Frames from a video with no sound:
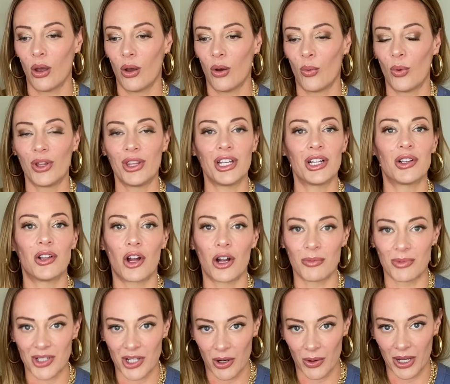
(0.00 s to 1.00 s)
When the
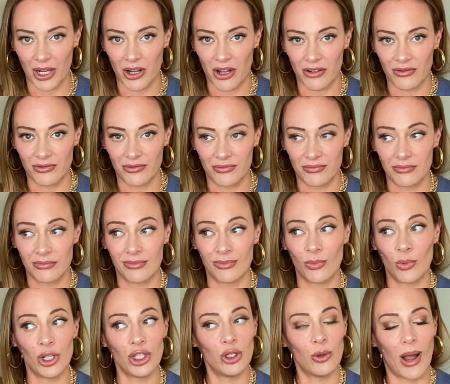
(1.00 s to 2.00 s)
alarm's going off,
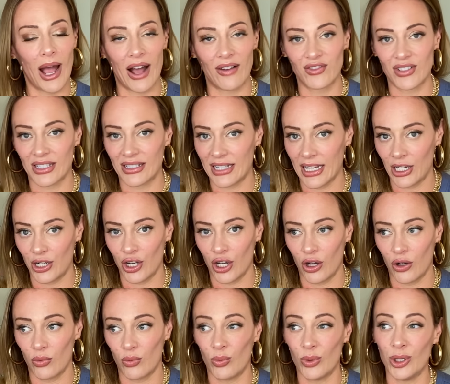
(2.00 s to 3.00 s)
when you have to say
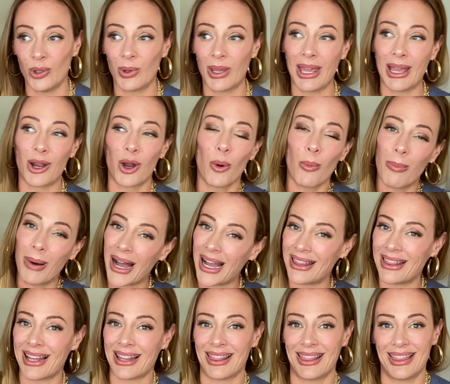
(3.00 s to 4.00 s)
no, when you can't go buy
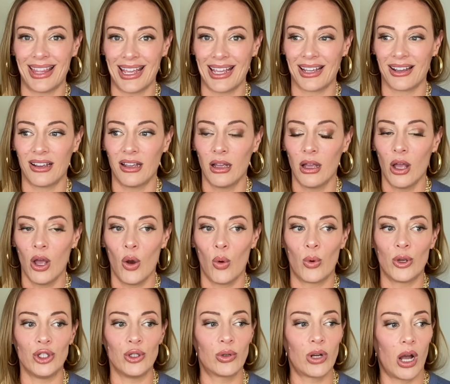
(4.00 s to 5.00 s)
that thing,
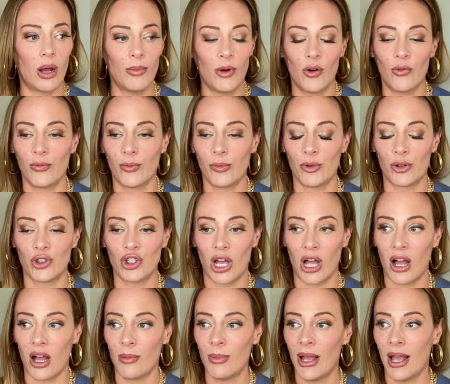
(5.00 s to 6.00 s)
when you come home from your
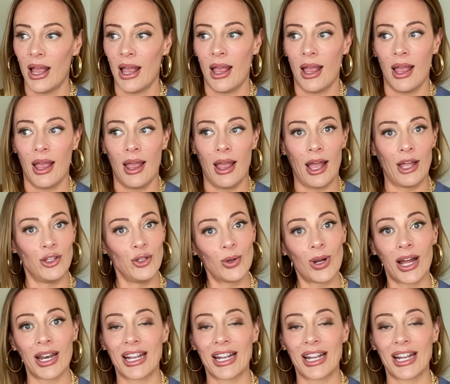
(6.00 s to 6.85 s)
job and you got